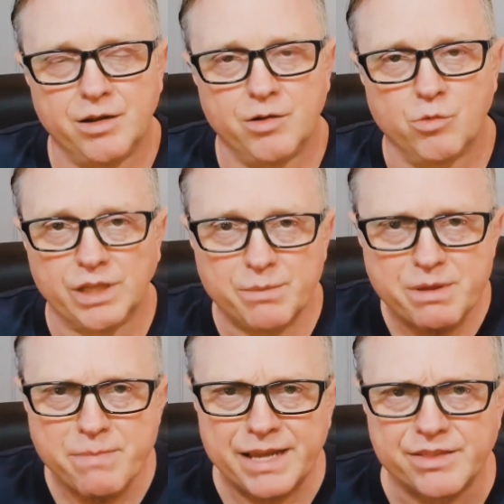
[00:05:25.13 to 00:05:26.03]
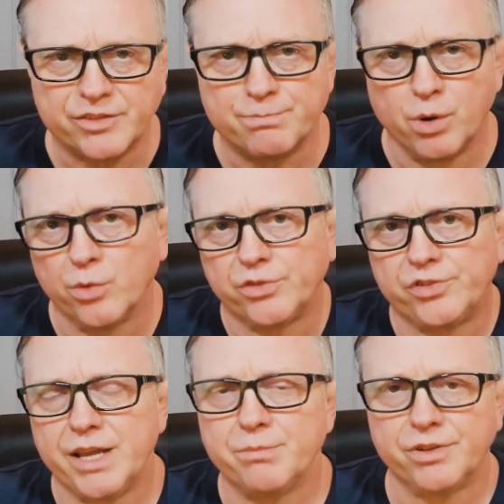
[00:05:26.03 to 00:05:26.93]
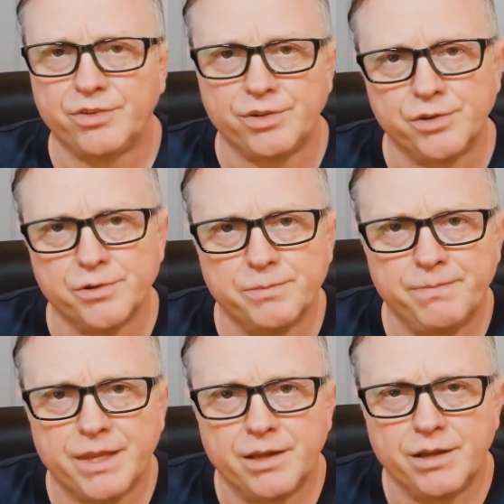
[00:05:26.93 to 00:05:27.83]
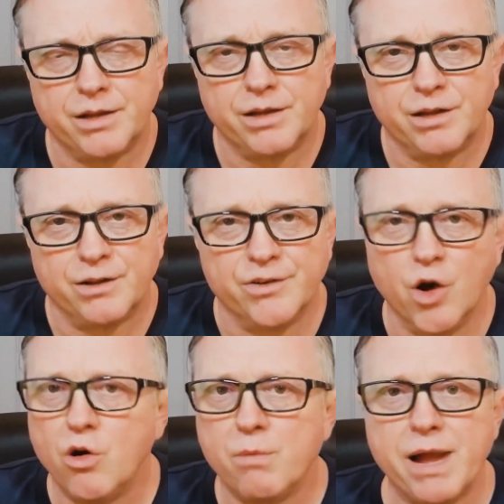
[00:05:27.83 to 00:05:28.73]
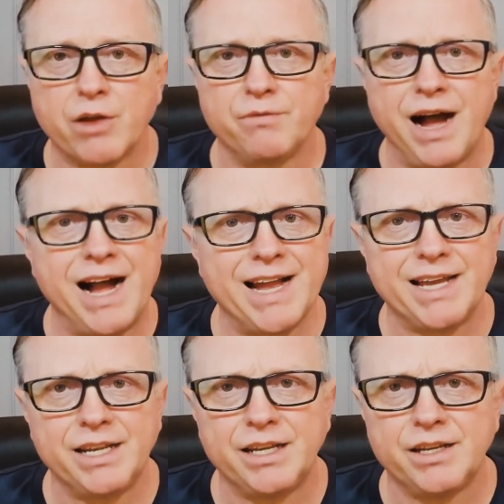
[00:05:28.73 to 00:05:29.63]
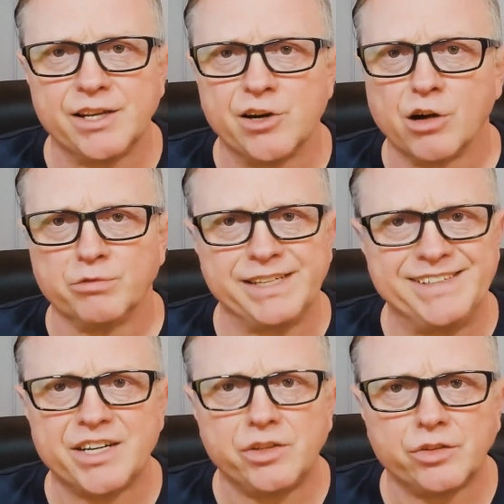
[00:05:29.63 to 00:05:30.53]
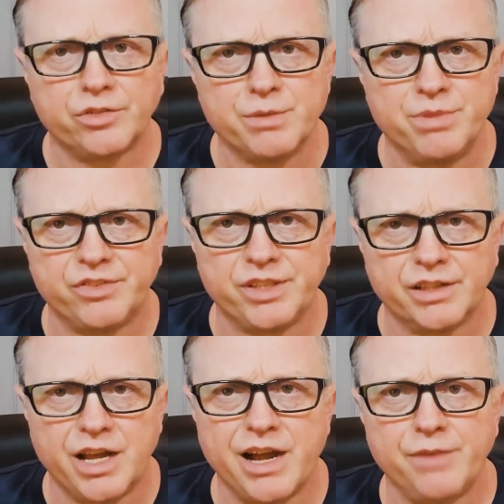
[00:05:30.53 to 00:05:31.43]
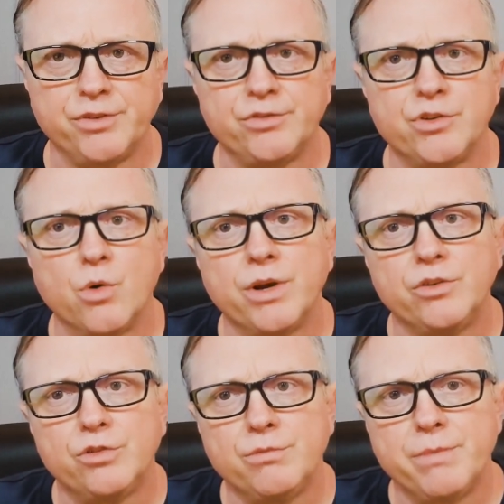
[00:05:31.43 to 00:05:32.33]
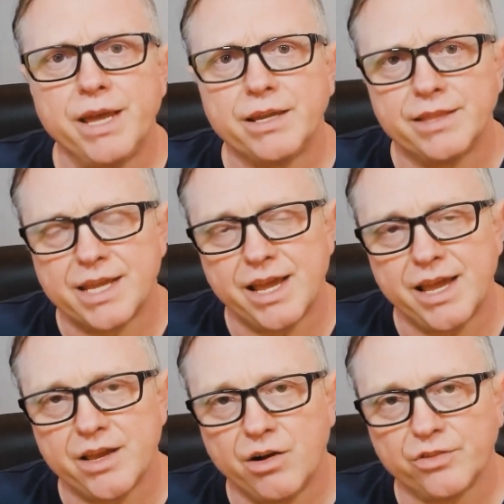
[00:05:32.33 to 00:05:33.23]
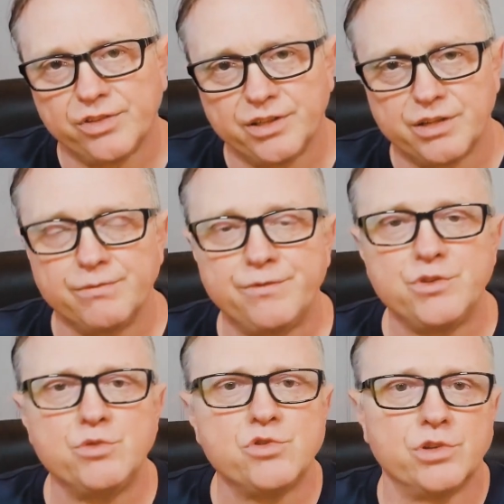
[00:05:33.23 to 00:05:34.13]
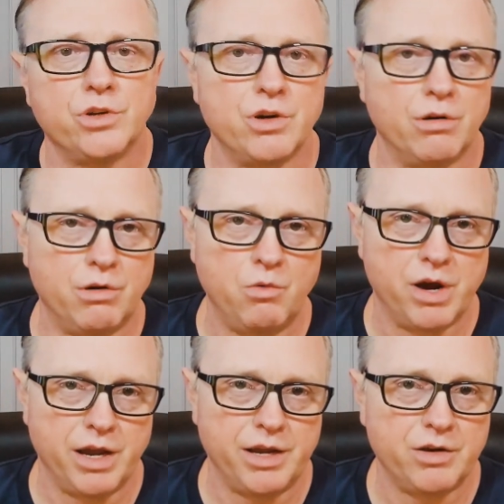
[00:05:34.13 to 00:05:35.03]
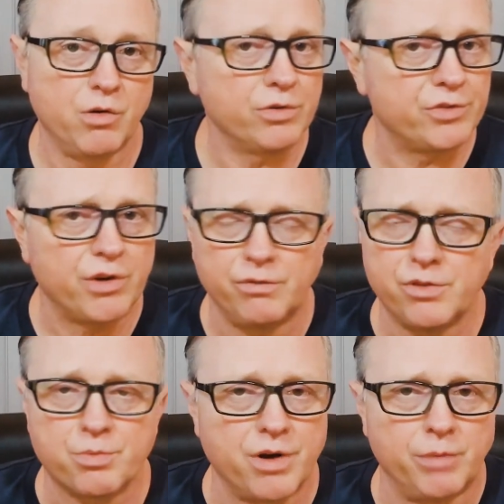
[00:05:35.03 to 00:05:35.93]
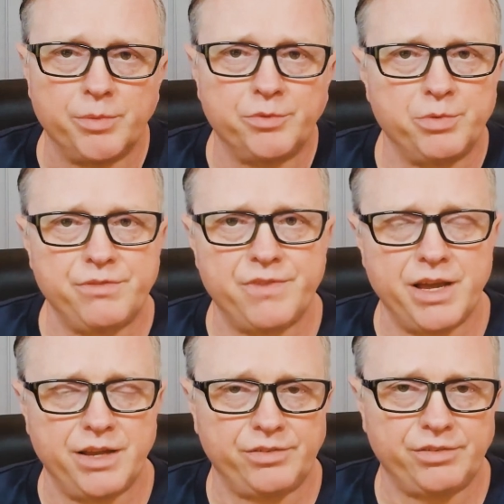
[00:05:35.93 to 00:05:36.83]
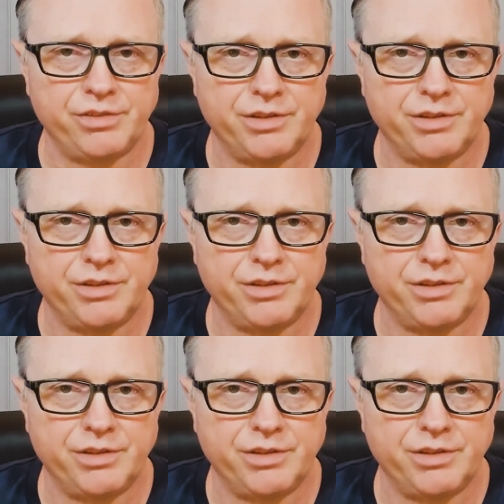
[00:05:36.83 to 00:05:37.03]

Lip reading: Well, let me make this bold statement to you. No amount of hiding in our ridiculously busy lives is going to make the chaos and confusion go away or solve the problems we face.